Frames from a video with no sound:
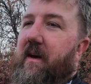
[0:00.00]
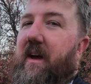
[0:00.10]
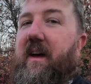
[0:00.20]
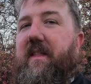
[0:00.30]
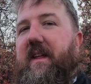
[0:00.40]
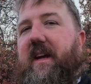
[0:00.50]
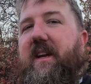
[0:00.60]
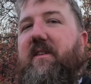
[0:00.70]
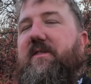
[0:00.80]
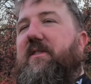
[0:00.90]

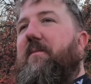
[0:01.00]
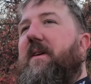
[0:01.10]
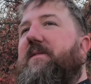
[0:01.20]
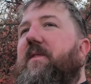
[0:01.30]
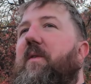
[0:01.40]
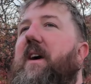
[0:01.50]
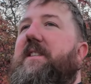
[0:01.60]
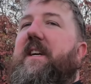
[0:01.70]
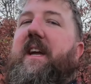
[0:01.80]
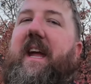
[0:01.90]
Thank you so much for
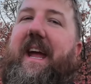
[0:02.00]
watching